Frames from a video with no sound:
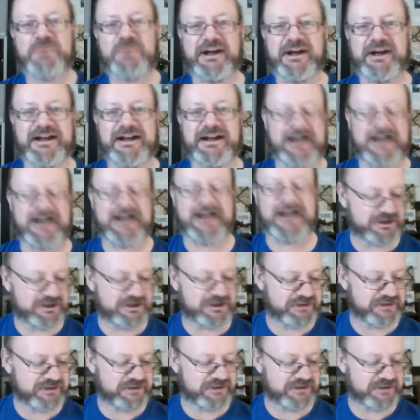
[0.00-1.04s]
I
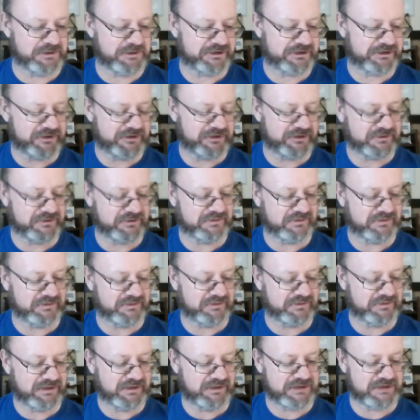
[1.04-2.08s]
honestly want
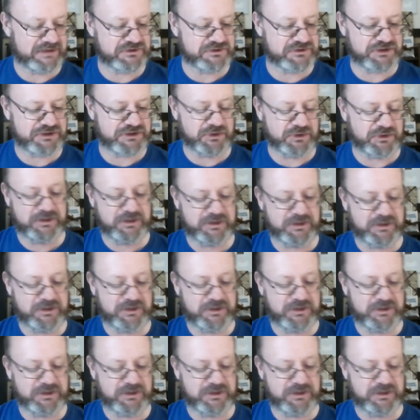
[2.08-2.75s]
the answer to.